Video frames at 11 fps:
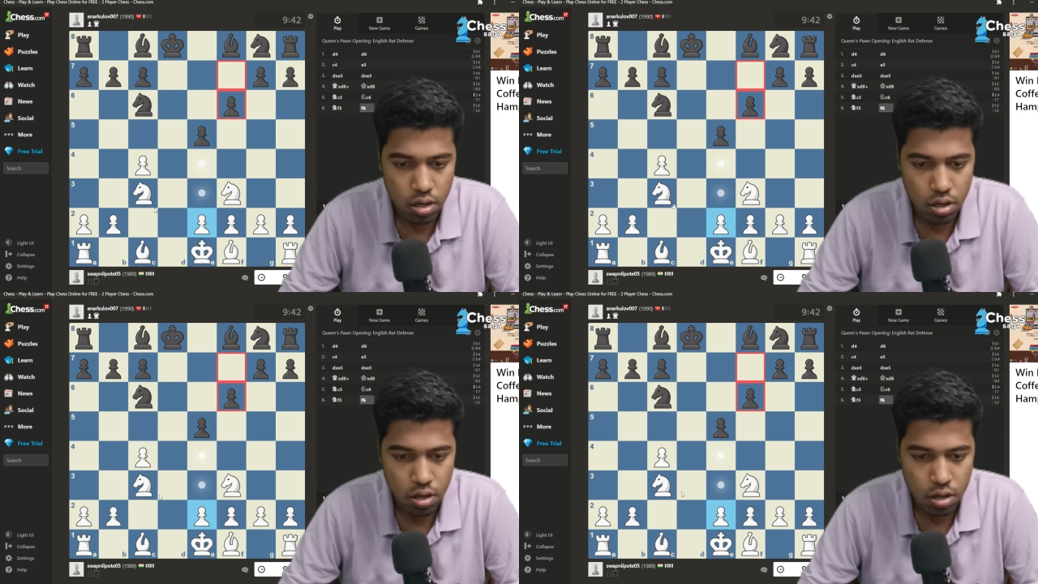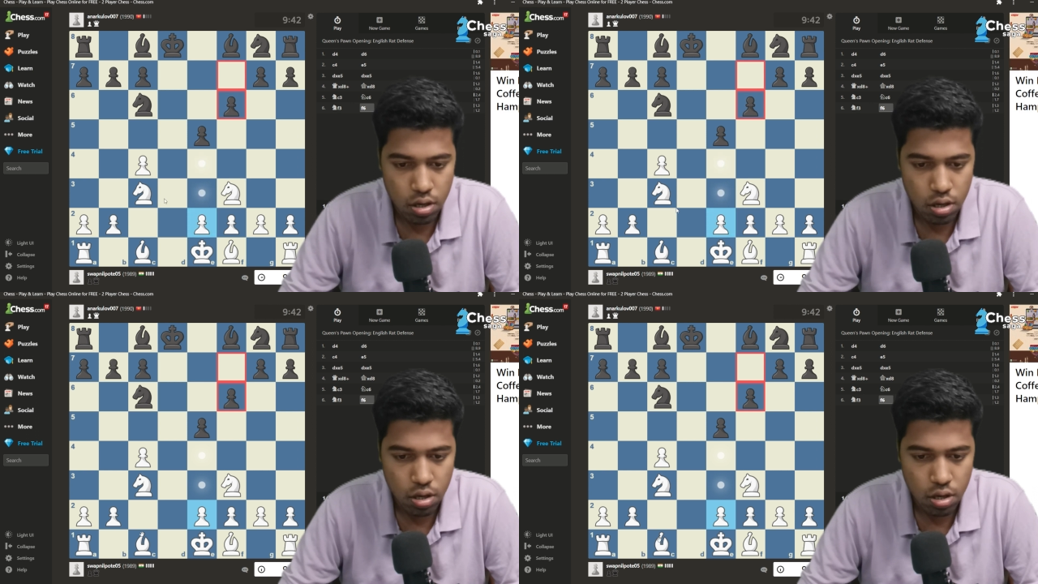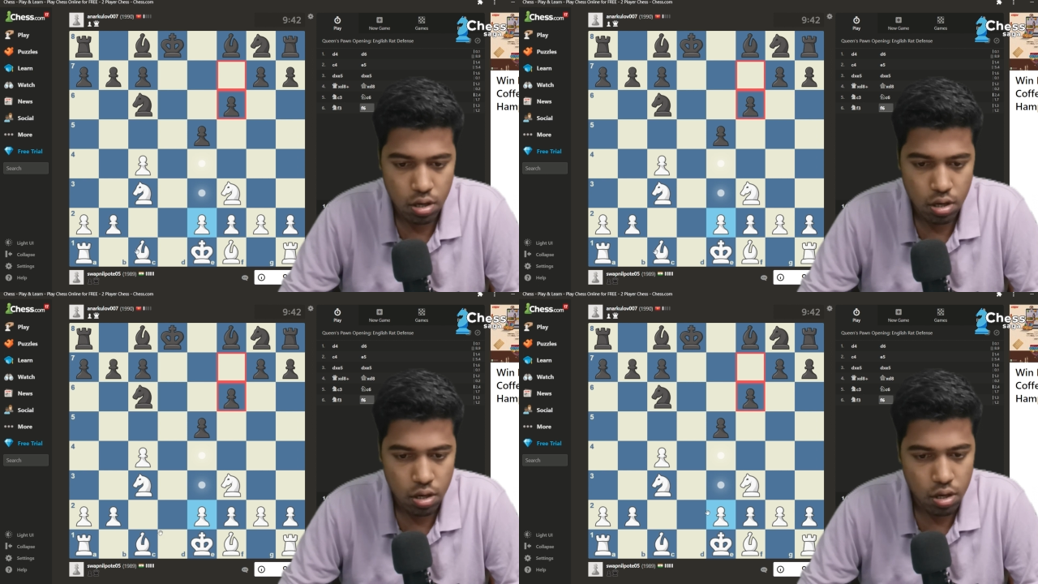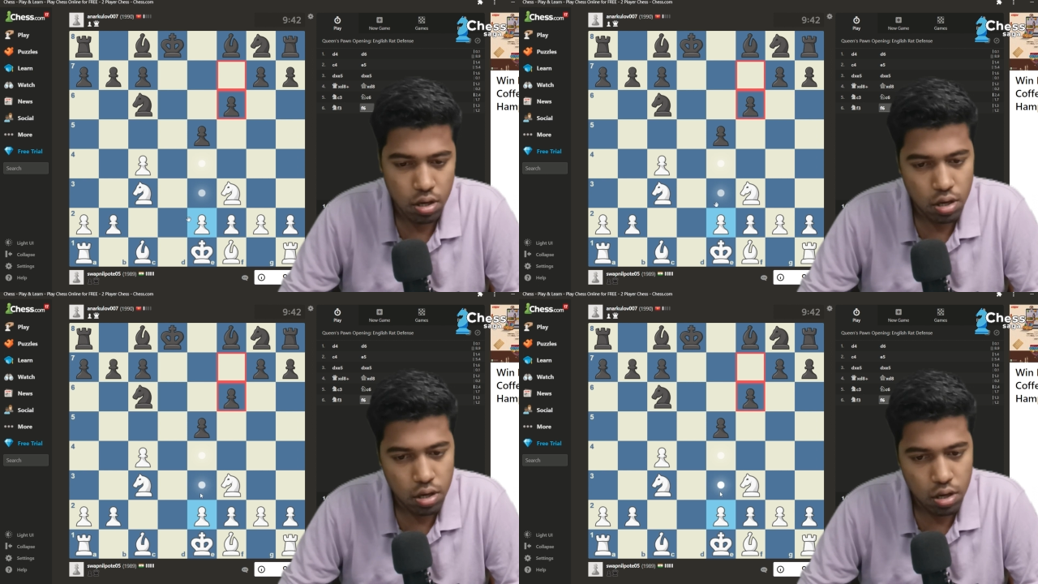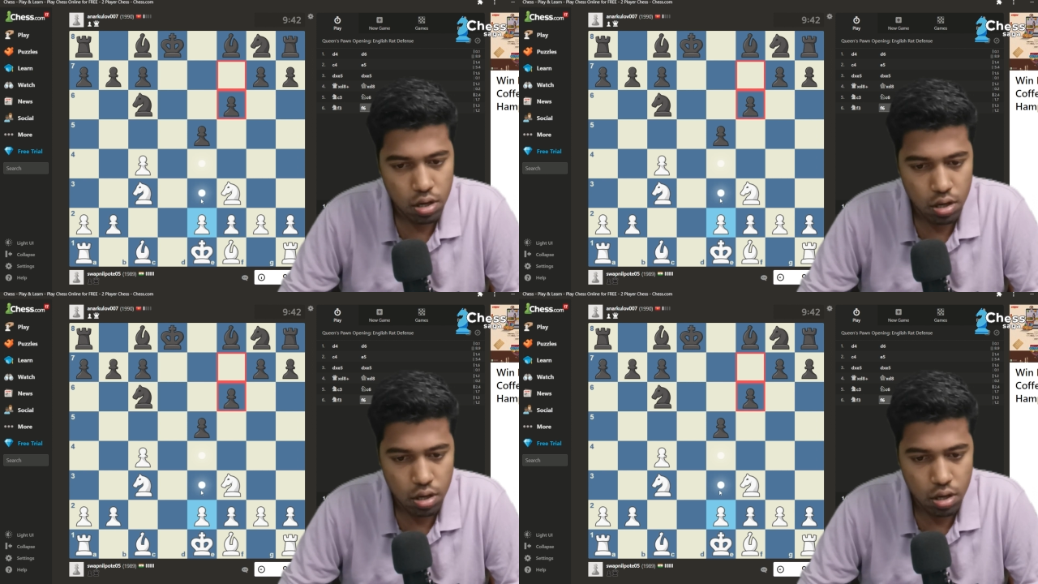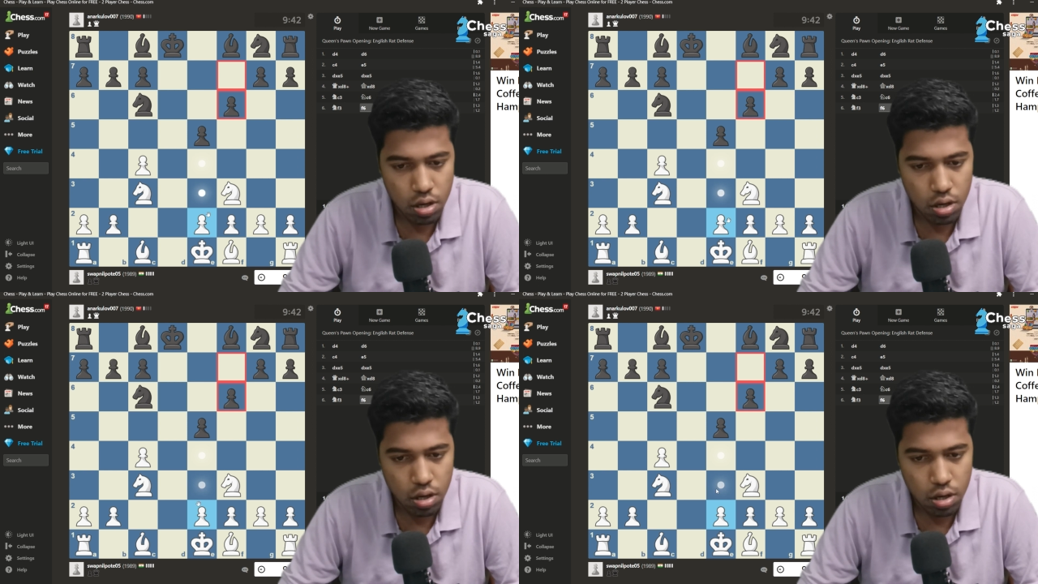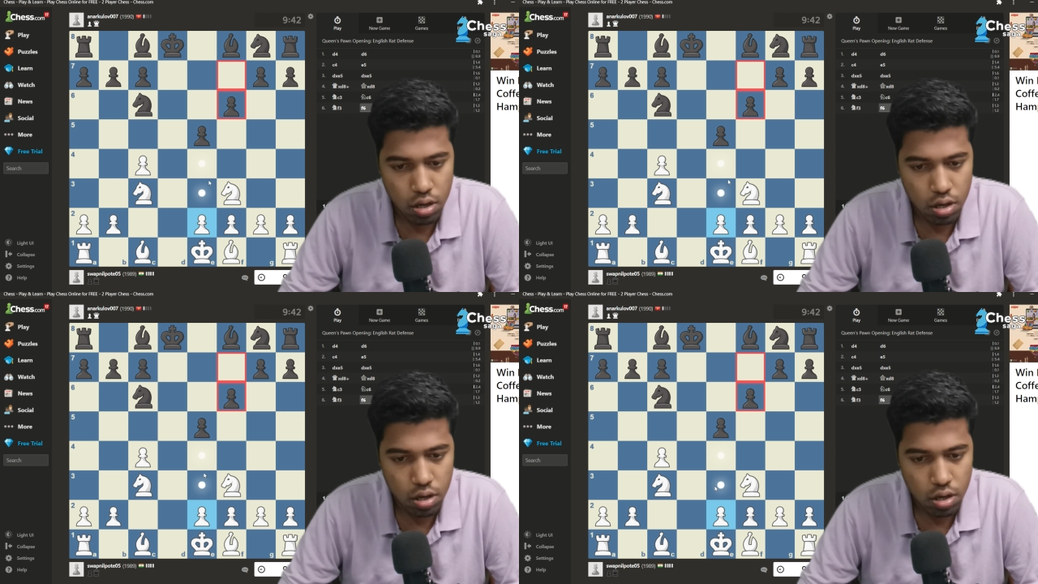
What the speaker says: No one is speaking in this clip.